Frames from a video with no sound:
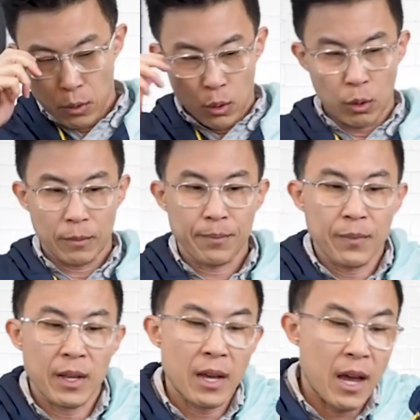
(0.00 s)
Cool.
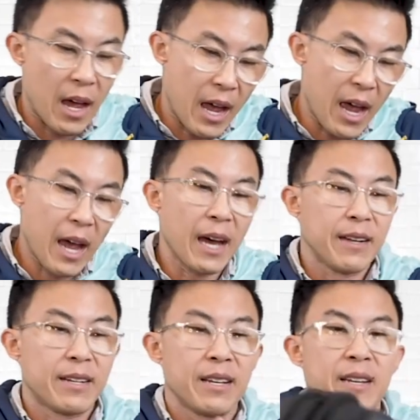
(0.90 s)

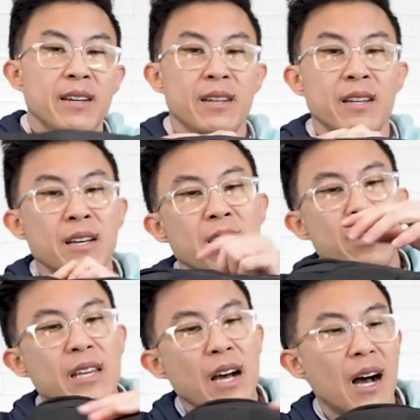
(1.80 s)
And
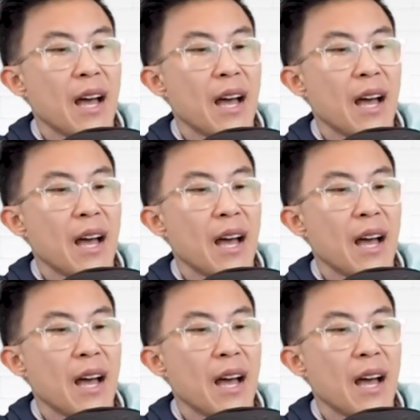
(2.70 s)
the